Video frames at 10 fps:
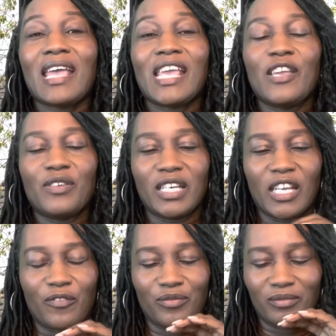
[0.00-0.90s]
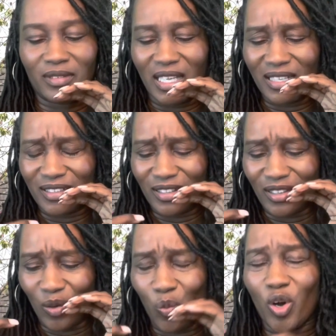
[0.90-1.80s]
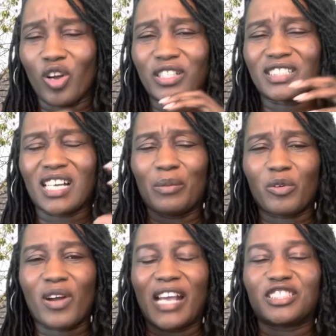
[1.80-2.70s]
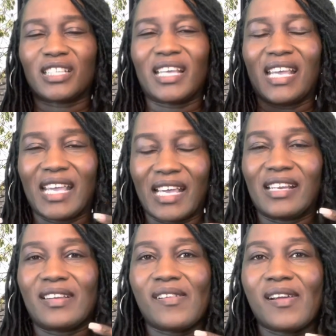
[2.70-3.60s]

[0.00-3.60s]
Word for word: Even if the world has come crashing in,